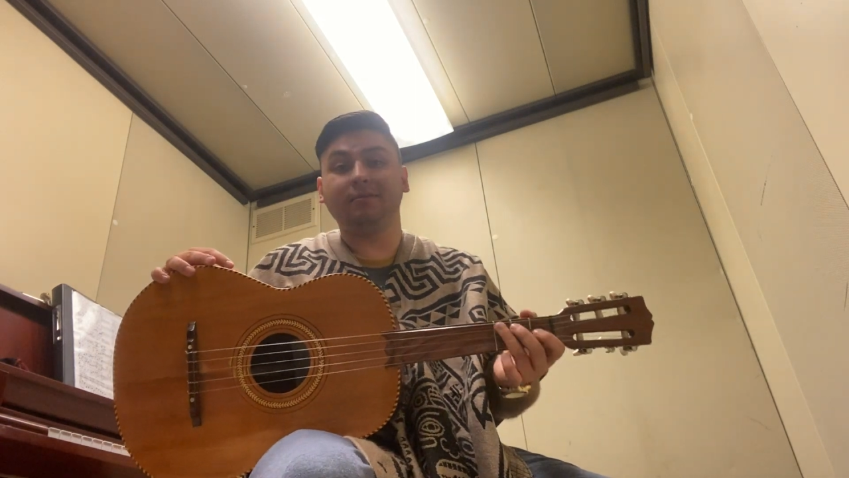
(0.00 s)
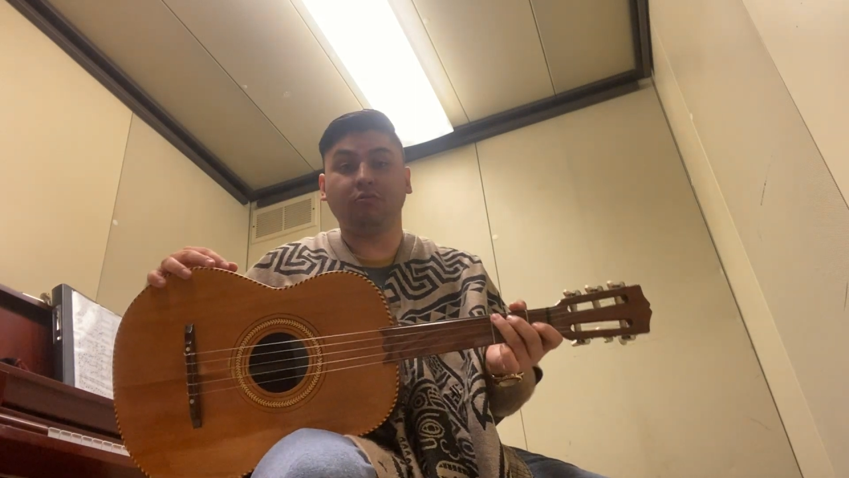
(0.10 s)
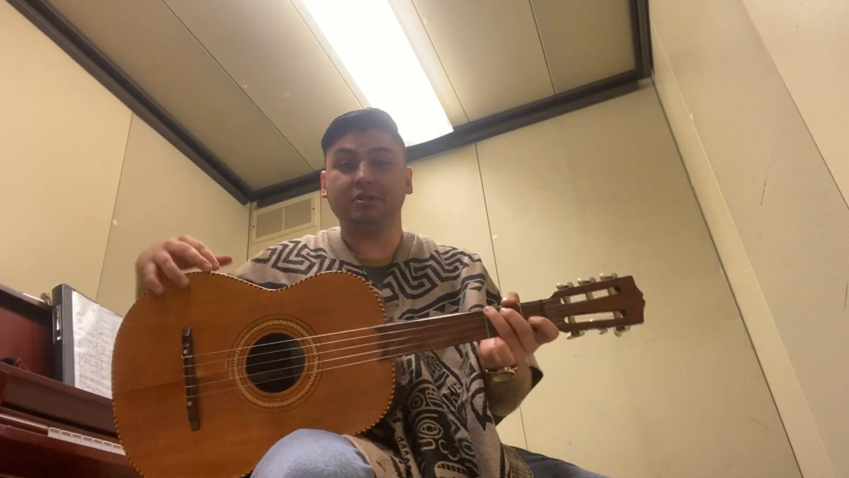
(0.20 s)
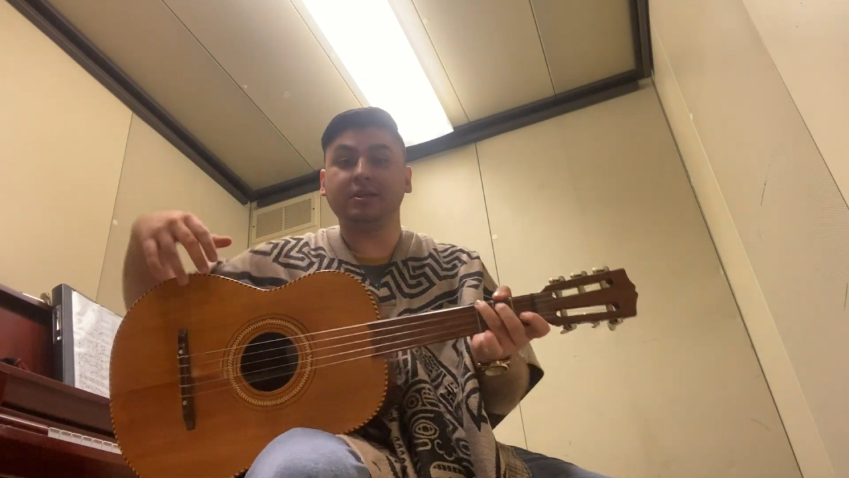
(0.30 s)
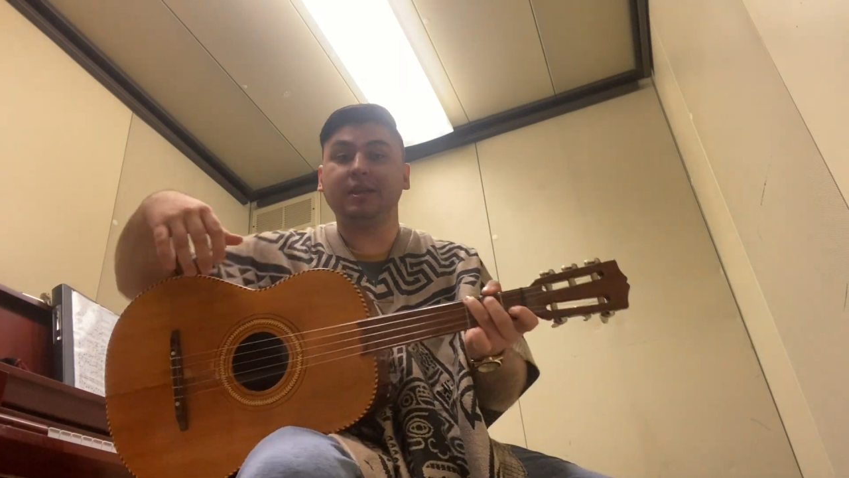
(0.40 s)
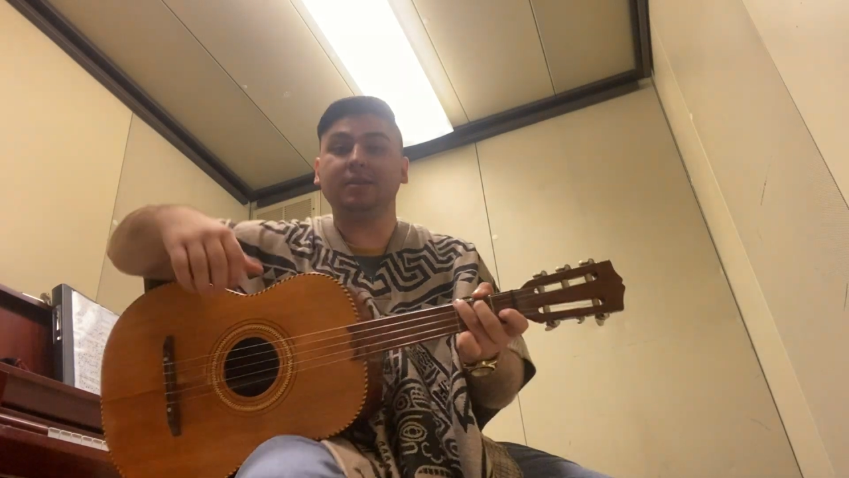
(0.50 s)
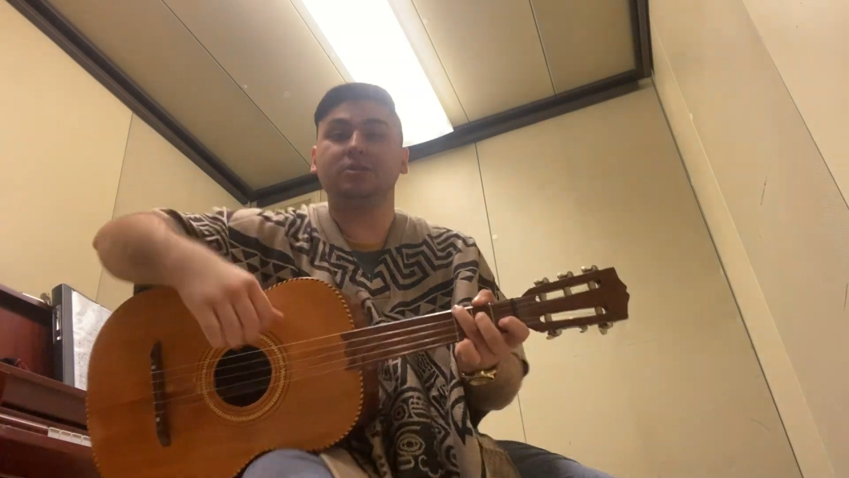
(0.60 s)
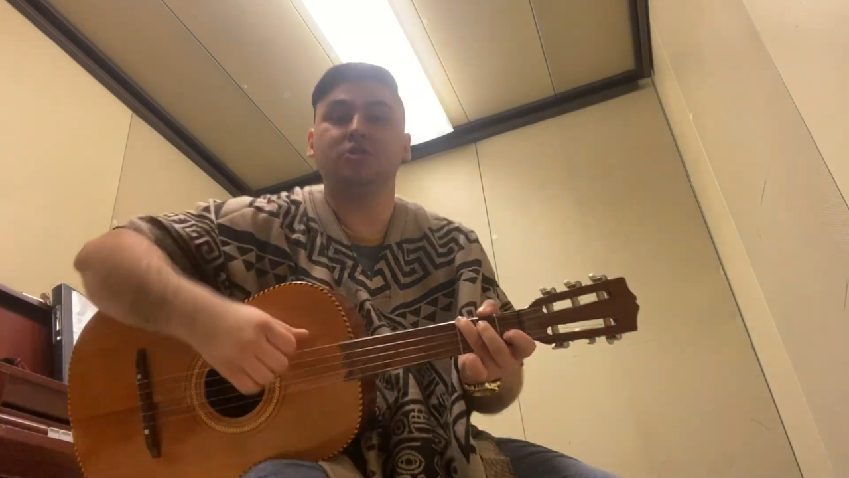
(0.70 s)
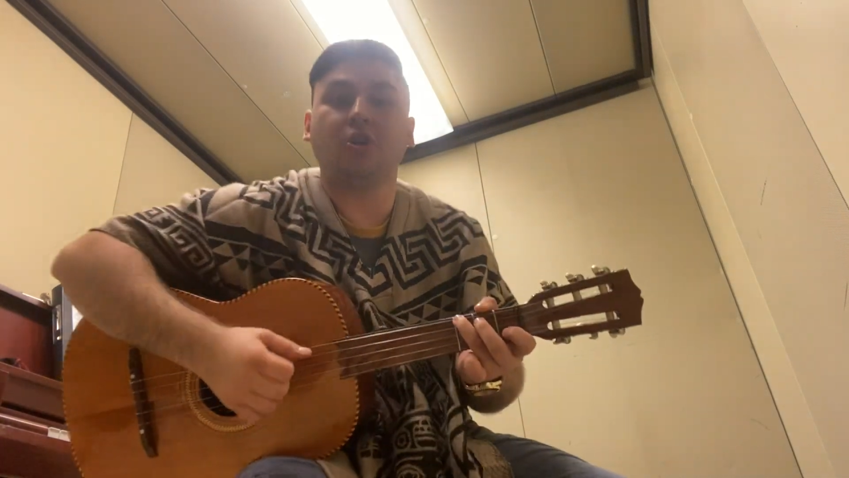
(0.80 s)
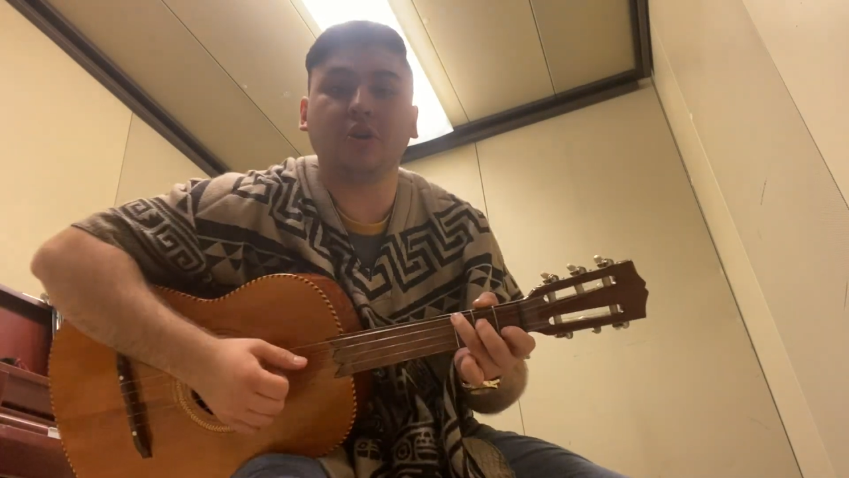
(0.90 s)
once again,
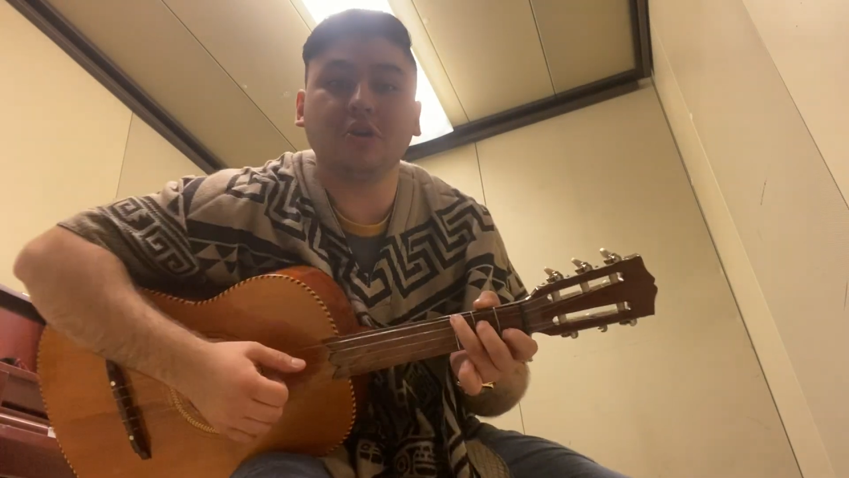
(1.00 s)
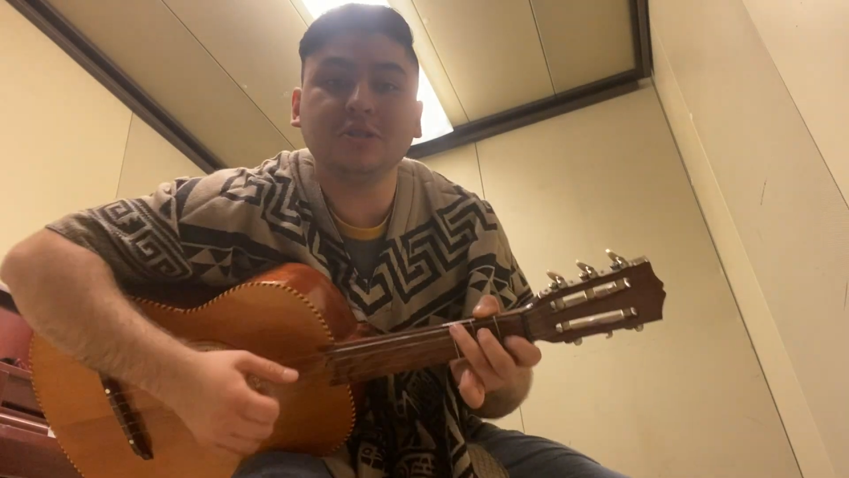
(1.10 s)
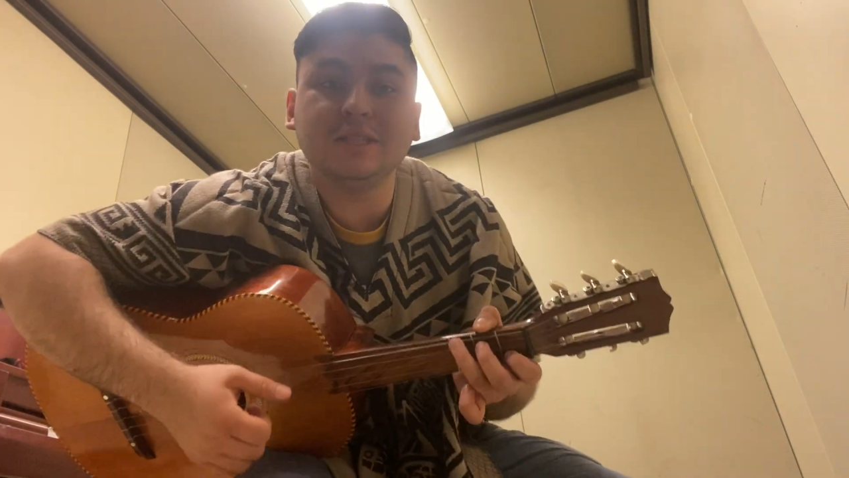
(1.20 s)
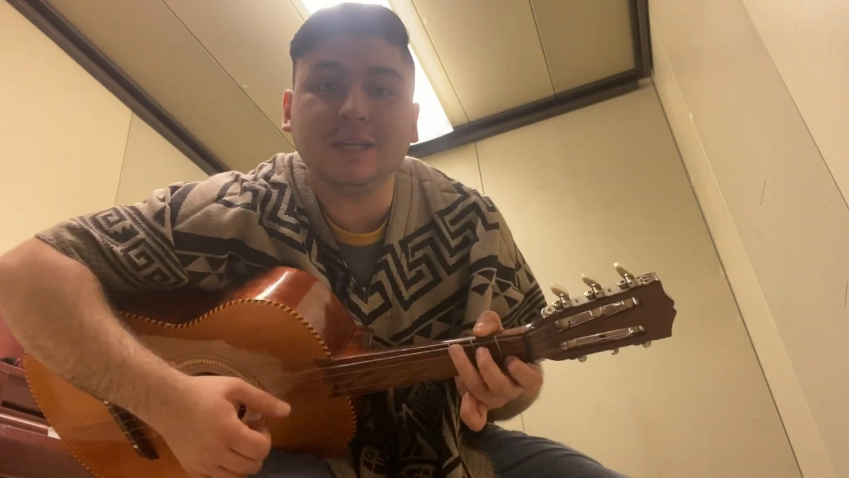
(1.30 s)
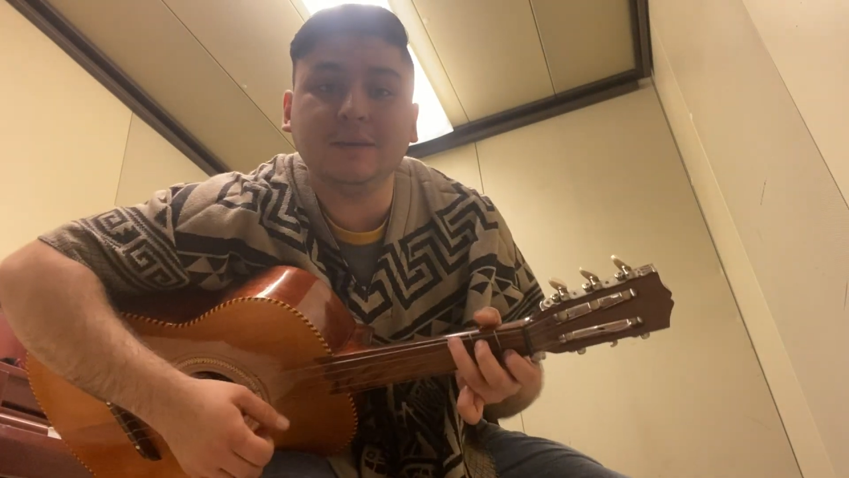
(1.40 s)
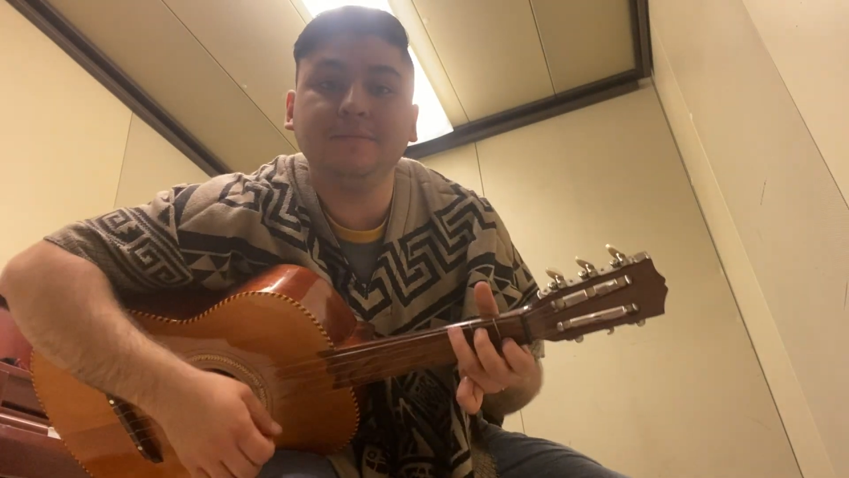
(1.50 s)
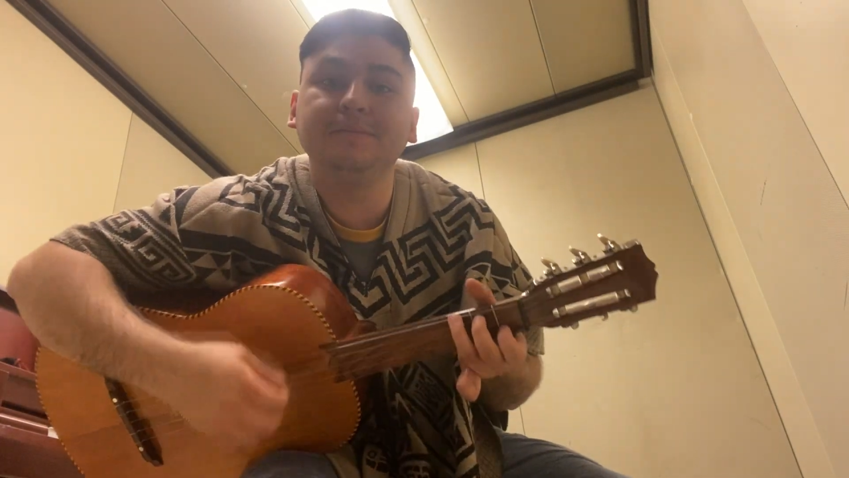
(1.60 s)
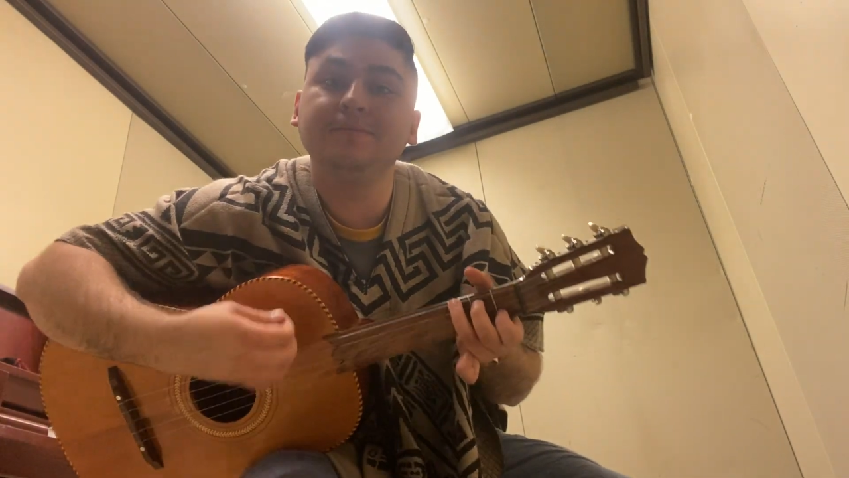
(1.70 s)
starting on C,